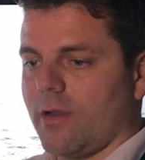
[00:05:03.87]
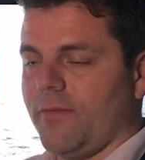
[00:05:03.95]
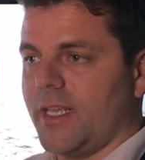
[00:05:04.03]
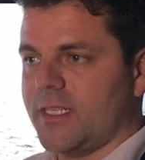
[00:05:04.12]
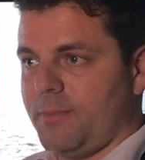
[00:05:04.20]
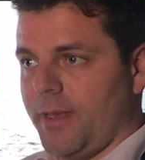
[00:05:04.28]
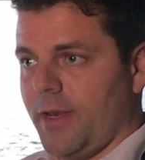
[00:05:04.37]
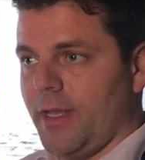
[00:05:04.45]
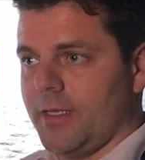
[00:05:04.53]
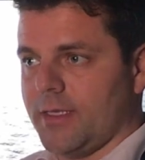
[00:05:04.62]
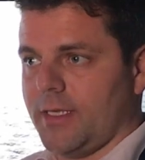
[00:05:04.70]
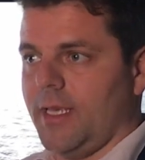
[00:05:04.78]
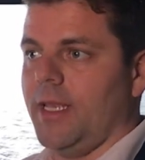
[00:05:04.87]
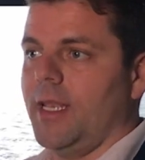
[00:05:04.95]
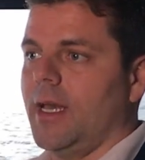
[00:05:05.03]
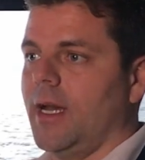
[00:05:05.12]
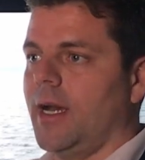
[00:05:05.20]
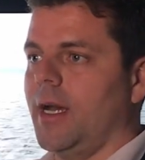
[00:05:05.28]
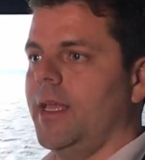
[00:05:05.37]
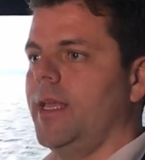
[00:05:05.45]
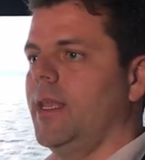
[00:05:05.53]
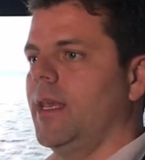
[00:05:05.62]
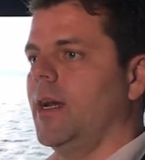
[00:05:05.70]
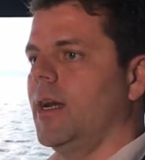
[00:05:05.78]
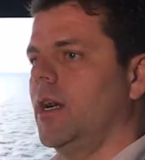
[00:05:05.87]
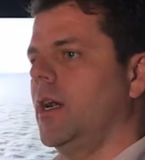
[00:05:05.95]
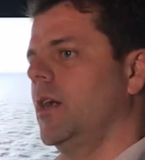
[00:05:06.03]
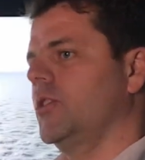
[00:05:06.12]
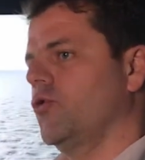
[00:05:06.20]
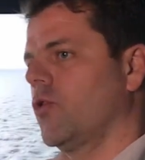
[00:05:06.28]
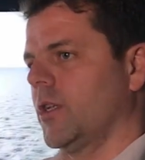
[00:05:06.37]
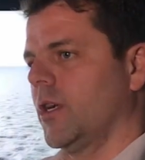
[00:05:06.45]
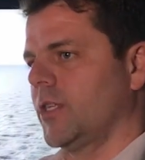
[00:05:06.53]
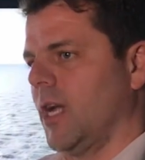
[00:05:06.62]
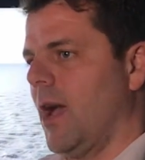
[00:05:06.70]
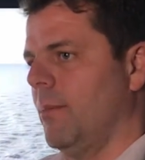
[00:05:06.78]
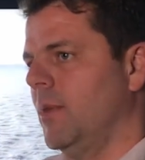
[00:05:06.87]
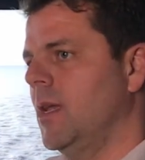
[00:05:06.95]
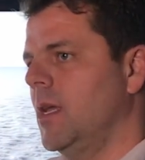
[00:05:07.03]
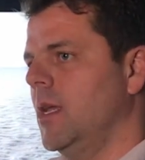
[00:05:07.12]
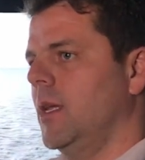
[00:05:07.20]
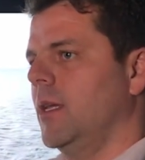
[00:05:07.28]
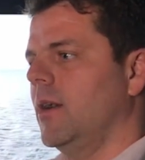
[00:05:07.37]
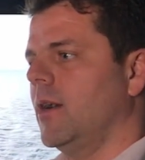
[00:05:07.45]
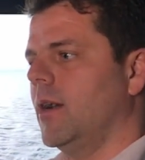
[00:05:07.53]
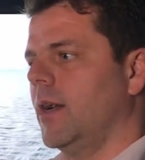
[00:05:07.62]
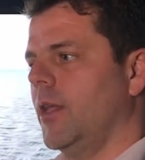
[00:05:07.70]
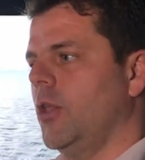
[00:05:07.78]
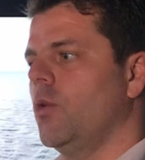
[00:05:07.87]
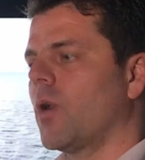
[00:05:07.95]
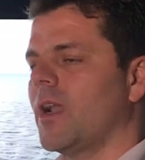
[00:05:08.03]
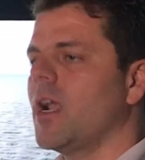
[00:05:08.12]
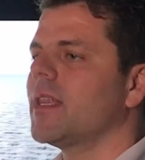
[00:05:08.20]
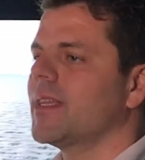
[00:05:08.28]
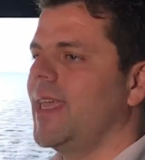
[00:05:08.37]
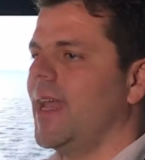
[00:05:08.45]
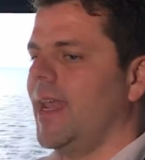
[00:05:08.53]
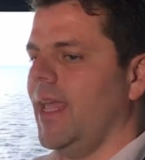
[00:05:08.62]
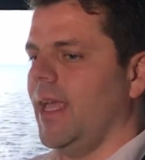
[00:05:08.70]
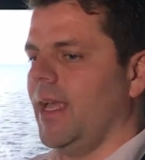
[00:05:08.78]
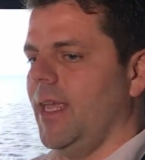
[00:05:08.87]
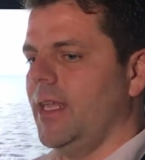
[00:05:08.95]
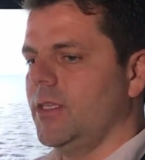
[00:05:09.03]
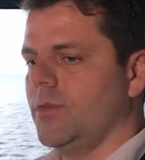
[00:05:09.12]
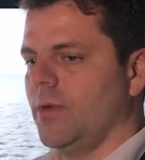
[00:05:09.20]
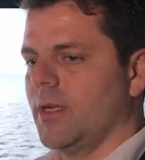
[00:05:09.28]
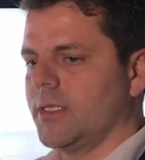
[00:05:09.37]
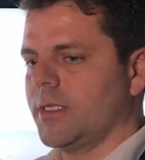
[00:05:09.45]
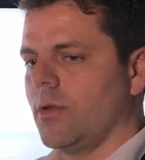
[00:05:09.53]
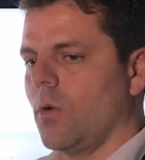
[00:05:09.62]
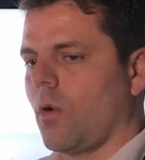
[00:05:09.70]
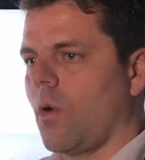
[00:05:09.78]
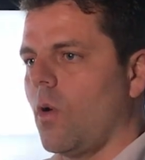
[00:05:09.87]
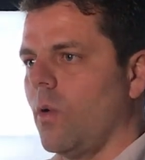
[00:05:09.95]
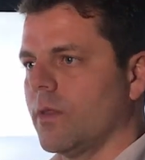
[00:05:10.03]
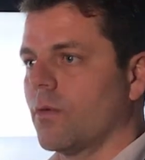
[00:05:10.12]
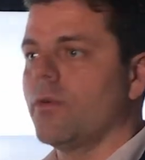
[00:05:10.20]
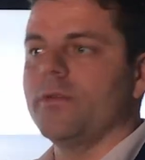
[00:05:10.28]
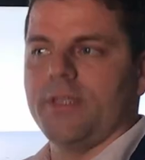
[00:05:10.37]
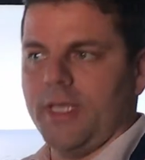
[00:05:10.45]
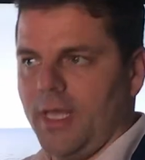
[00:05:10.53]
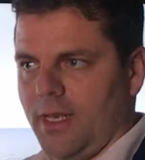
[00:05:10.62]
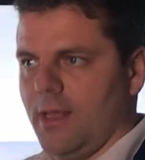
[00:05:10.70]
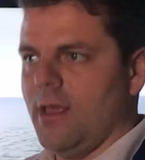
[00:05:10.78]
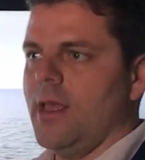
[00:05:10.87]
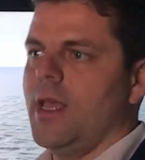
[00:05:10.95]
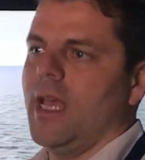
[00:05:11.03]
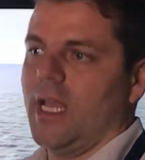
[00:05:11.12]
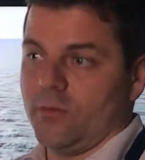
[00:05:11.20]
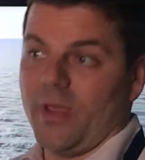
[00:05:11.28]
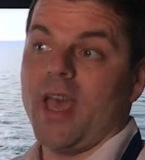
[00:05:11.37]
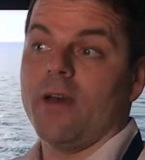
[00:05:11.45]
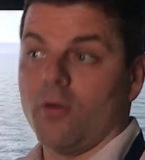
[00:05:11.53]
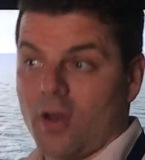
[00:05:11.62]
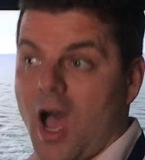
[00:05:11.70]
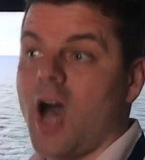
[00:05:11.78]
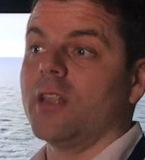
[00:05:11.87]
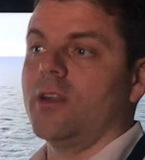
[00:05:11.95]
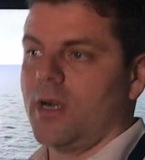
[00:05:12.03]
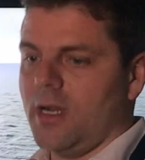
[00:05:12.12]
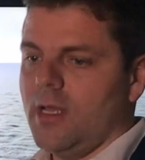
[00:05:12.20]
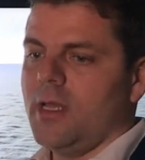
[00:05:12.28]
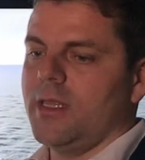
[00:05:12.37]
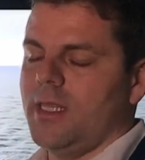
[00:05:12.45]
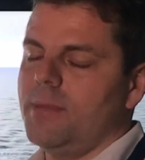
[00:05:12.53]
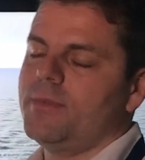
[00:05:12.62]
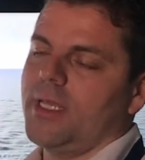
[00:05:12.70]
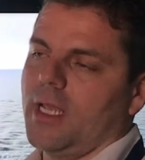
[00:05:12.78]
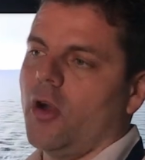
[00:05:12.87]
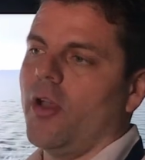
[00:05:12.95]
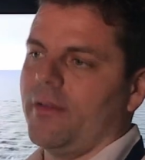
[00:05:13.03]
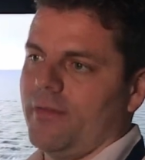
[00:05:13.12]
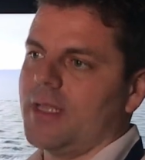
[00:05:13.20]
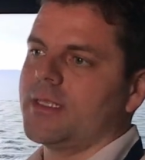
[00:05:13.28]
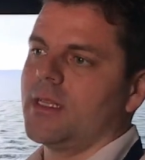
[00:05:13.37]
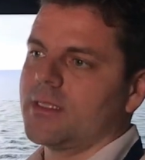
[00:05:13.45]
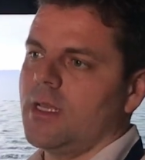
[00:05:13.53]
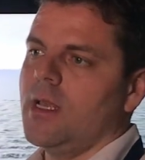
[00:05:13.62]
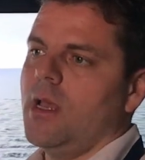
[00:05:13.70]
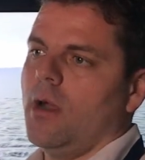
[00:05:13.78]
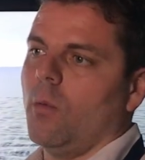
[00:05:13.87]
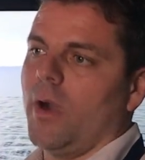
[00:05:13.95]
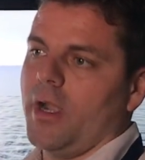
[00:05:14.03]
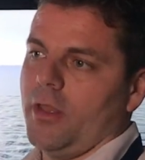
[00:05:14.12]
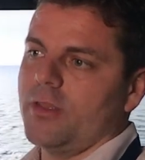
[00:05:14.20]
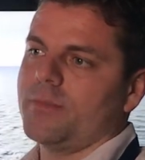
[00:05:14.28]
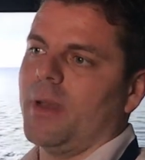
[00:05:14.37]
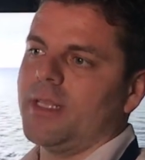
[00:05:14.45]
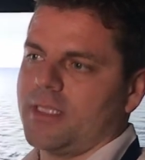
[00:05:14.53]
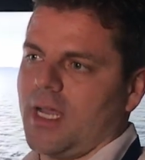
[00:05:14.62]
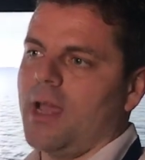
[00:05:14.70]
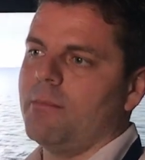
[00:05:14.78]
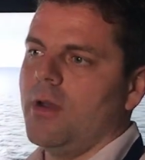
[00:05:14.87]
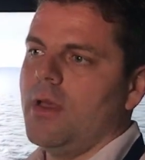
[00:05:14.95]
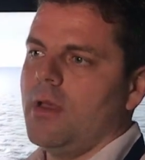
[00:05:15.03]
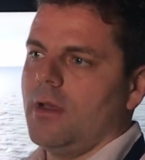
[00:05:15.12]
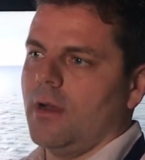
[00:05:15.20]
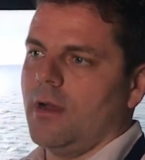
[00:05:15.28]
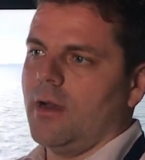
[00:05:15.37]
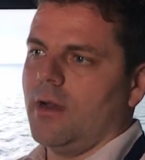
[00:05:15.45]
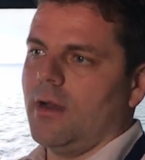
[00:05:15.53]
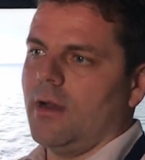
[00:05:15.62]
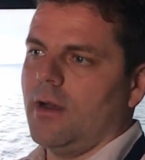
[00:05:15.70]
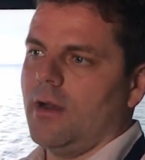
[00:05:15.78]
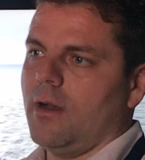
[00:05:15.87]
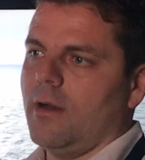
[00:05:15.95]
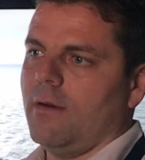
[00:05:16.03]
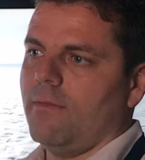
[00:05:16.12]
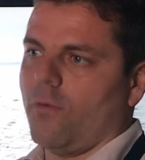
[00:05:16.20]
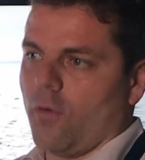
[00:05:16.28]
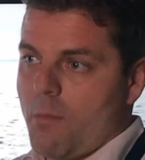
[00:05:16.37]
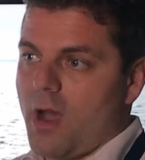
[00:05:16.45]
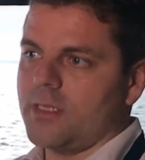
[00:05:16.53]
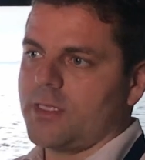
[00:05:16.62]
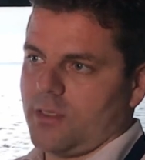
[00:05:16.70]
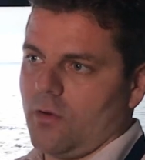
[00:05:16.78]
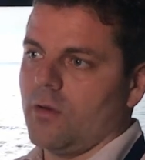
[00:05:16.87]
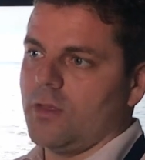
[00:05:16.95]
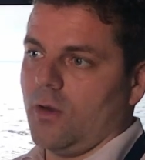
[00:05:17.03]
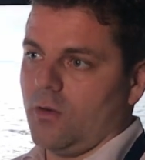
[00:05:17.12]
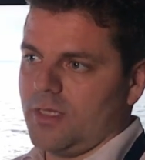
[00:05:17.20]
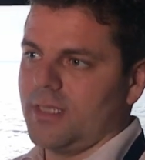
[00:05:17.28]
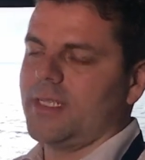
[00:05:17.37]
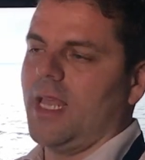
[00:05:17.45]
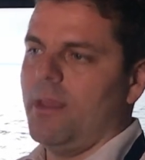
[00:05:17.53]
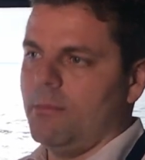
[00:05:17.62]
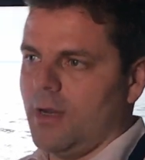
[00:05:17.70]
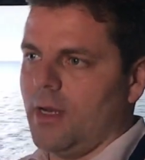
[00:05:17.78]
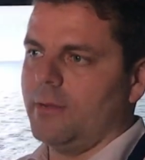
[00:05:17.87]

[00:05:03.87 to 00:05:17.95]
of experience in a shorter time. You are not getting into a so-called routine as we have on other deep-sea going vessels, where you spend time for months on the same